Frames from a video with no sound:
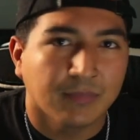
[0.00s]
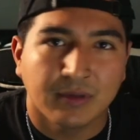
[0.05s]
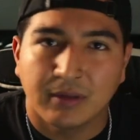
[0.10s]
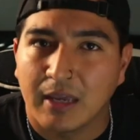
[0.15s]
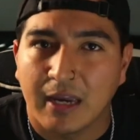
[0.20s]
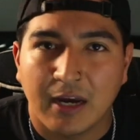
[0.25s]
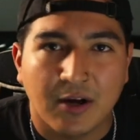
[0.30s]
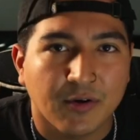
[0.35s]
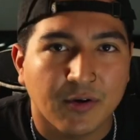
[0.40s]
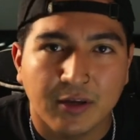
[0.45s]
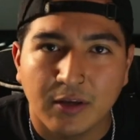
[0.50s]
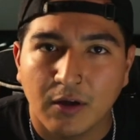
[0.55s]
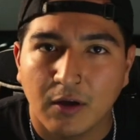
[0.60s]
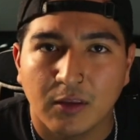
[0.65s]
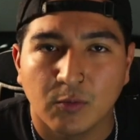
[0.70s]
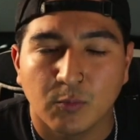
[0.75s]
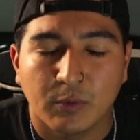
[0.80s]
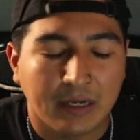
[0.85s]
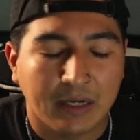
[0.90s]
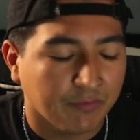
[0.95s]
carry
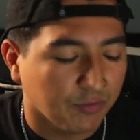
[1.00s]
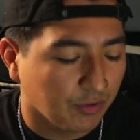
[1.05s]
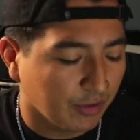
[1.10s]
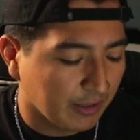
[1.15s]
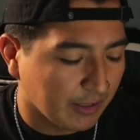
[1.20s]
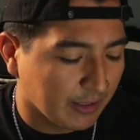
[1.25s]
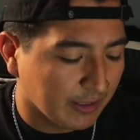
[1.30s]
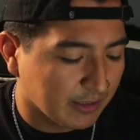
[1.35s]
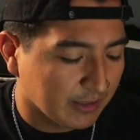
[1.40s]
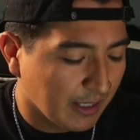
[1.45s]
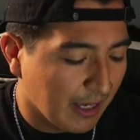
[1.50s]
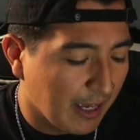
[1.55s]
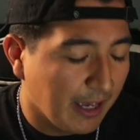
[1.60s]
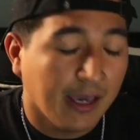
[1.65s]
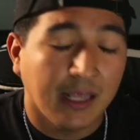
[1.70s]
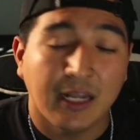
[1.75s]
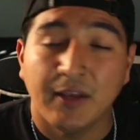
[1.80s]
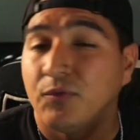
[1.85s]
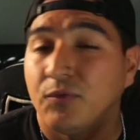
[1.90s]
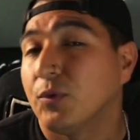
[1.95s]
on, whatever it is.
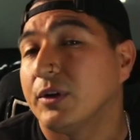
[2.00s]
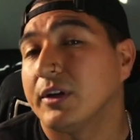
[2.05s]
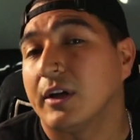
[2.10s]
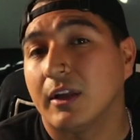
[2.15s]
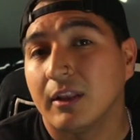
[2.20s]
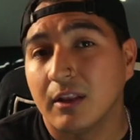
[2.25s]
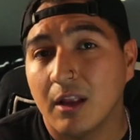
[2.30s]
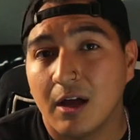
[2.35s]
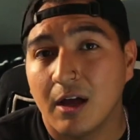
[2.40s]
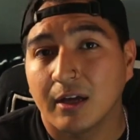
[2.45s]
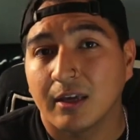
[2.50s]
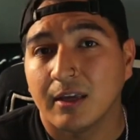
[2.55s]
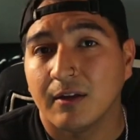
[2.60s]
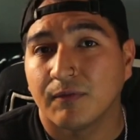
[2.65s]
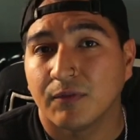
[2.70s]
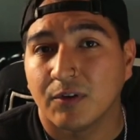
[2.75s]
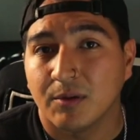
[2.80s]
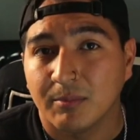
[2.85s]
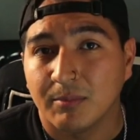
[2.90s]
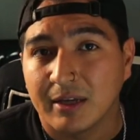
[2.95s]
And if you want to unlock
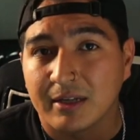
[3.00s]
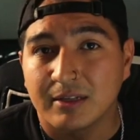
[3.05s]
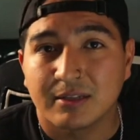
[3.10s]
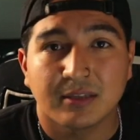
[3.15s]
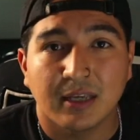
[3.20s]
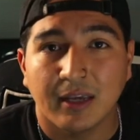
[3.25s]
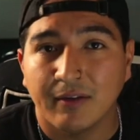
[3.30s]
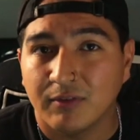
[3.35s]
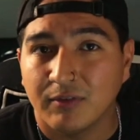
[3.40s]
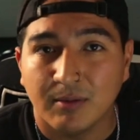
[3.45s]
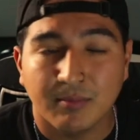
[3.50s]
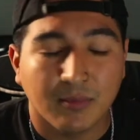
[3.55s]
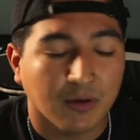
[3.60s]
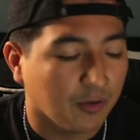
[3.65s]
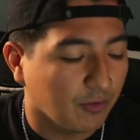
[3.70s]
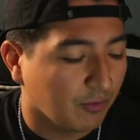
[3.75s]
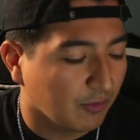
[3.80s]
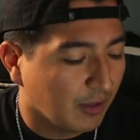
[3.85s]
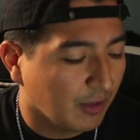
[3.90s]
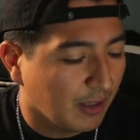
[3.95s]
it from like safety
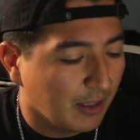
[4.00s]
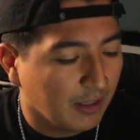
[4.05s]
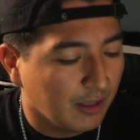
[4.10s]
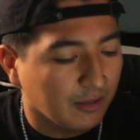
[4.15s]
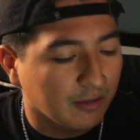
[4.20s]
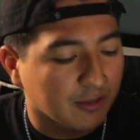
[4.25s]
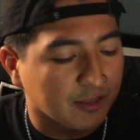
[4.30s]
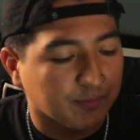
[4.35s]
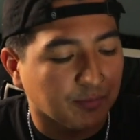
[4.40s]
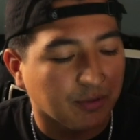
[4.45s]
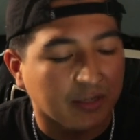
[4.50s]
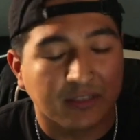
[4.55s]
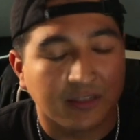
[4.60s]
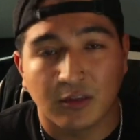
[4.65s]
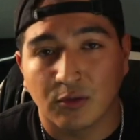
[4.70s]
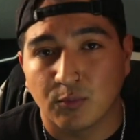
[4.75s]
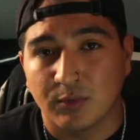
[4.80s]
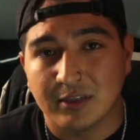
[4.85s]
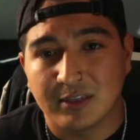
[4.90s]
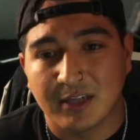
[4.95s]
mode, you just press
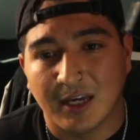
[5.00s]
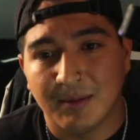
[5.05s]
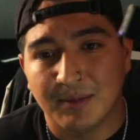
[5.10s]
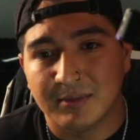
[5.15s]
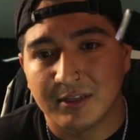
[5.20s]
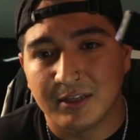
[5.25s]
it three times